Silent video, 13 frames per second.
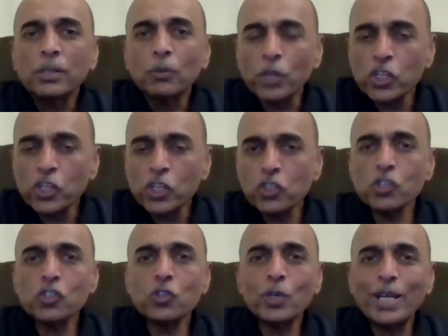
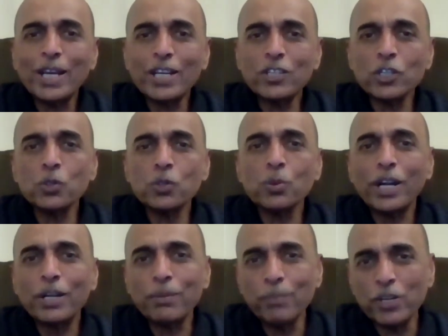questions related to
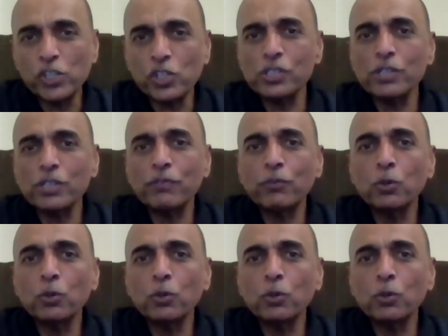admissions, if you